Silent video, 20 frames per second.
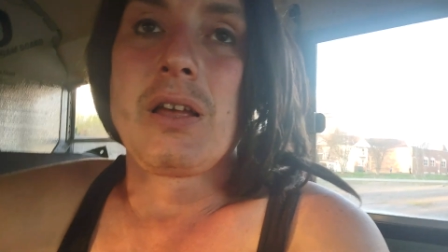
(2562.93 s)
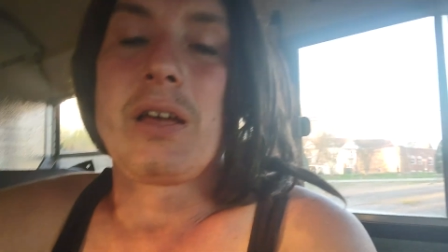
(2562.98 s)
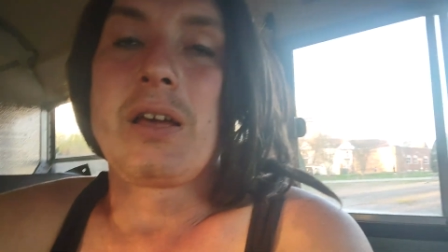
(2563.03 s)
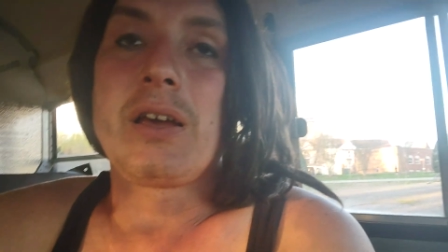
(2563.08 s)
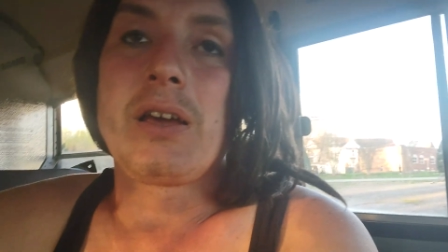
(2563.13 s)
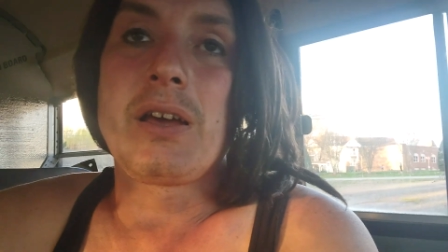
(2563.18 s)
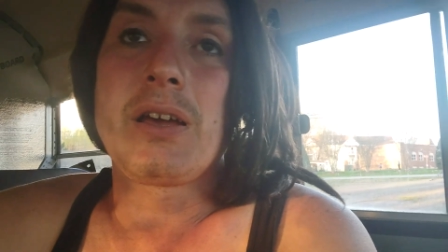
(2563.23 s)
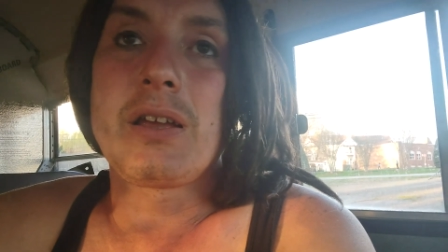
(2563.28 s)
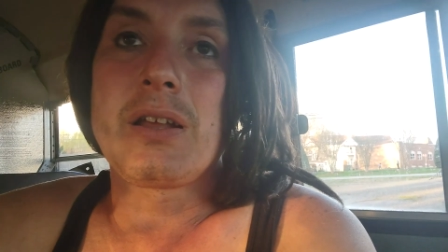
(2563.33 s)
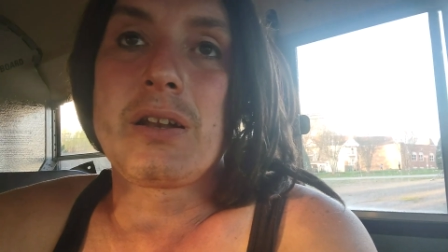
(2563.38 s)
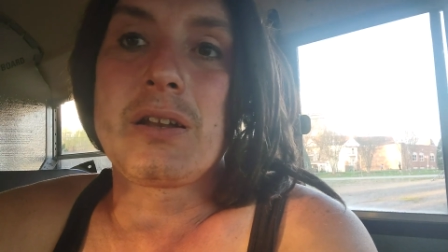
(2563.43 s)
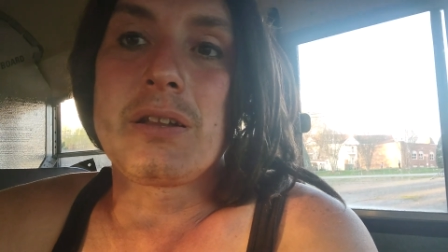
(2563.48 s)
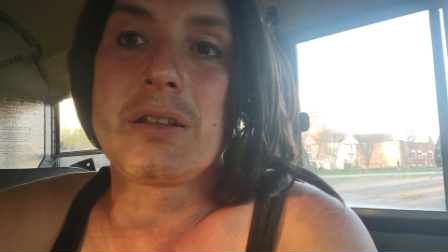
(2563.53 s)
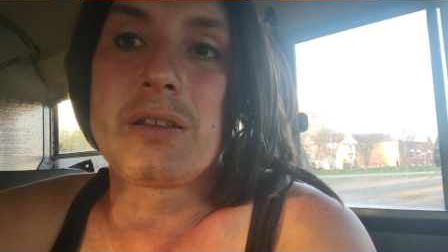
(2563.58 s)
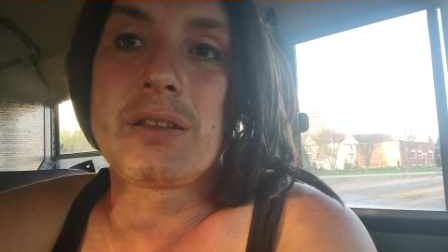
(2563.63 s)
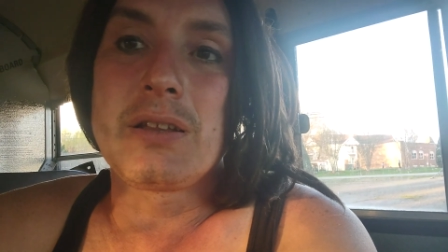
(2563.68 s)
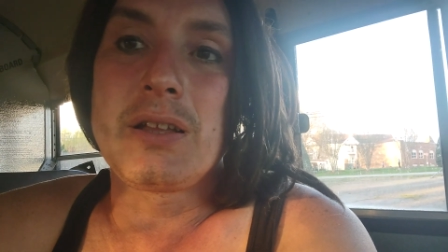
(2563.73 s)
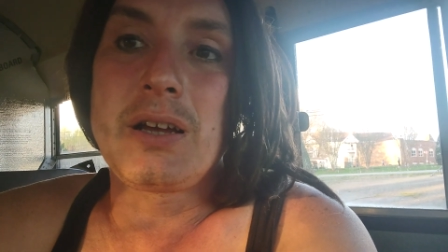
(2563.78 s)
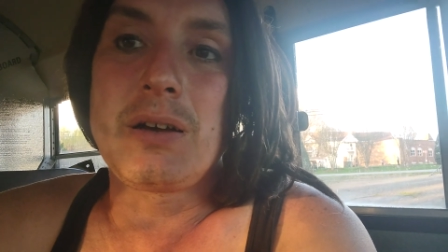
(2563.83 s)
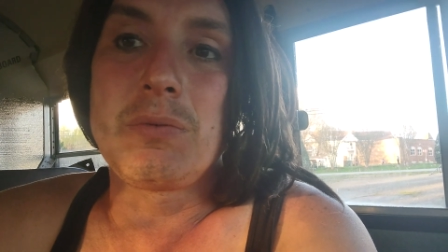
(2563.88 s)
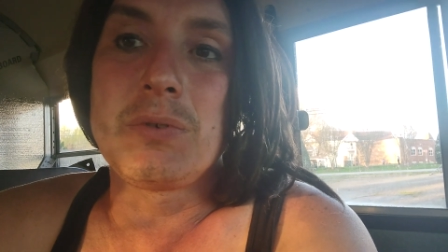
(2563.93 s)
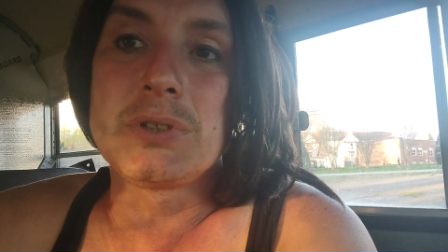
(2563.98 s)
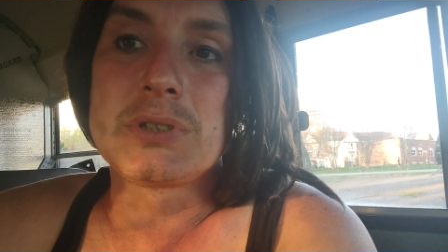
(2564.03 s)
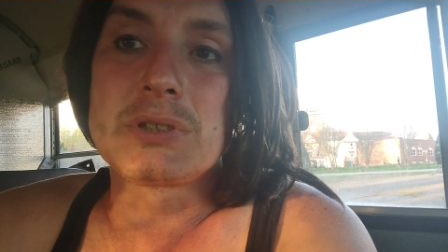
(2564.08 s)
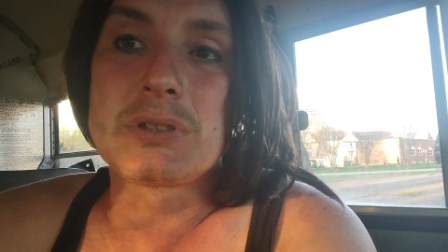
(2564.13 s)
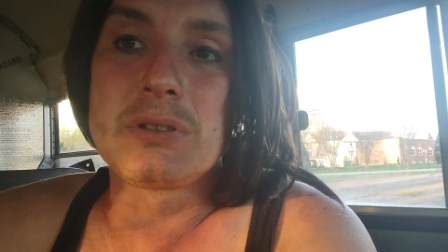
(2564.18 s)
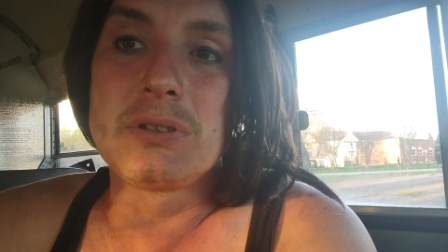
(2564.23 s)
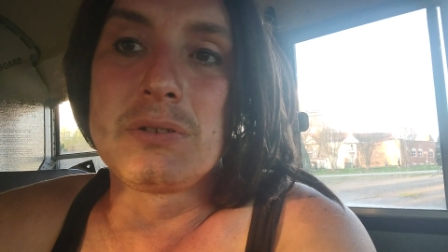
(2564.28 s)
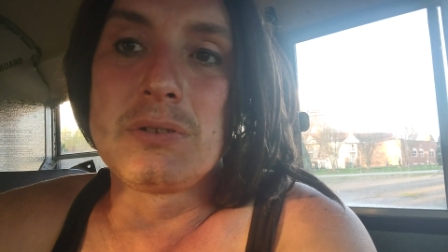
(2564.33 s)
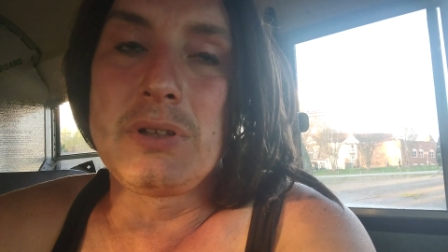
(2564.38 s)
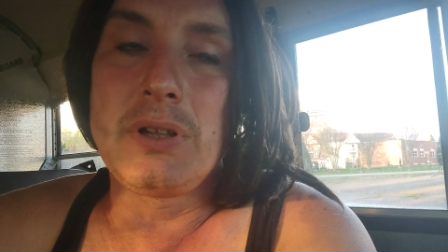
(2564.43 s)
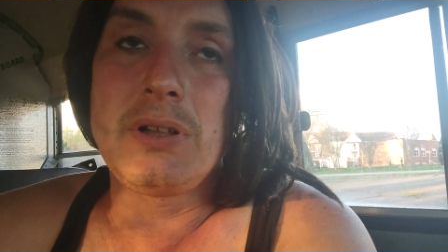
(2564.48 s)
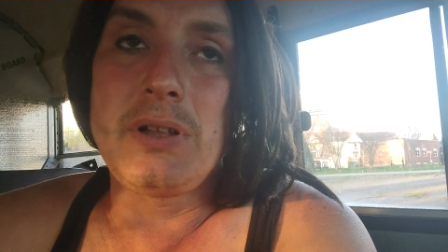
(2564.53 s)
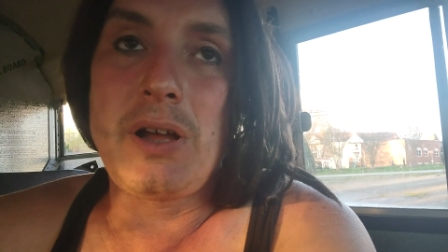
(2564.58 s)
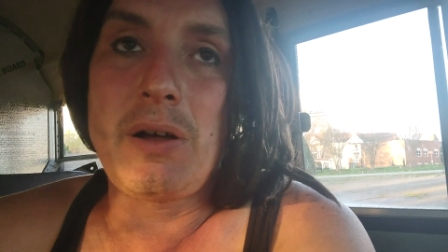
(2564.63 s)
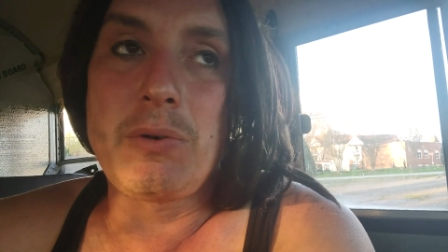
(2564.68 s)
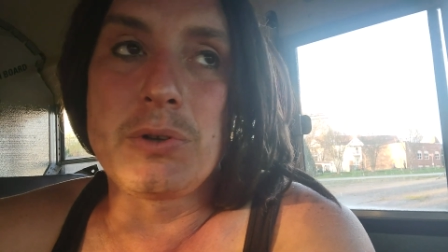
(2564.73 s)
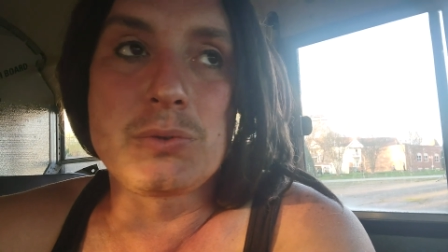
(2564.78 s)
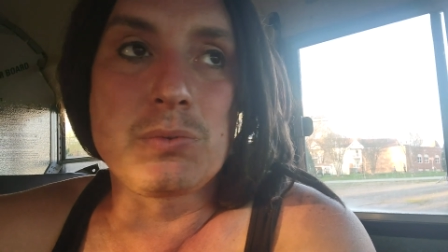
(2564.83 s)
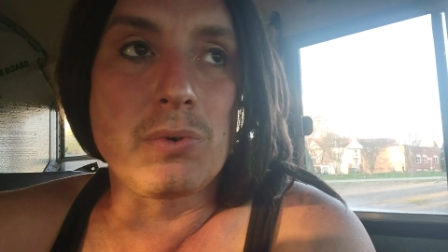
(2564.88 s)
And that was
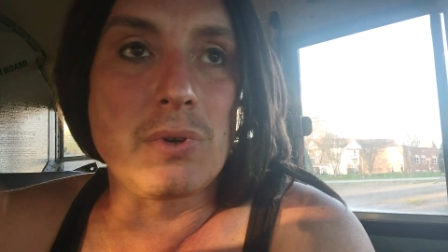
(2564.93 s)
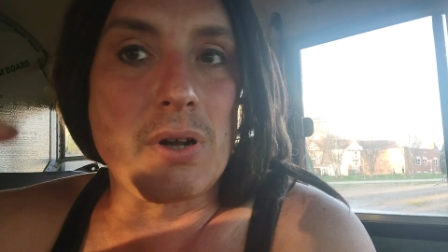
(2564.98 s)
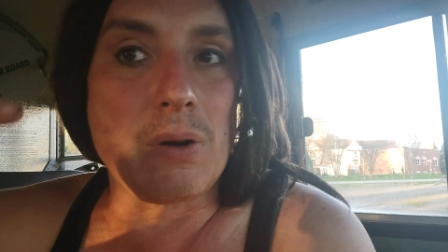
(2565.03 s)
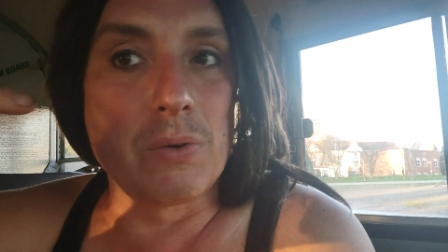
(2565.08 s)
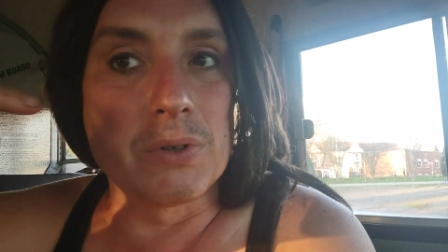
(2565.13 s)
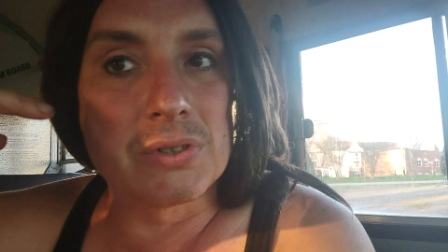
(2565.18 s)
that was what I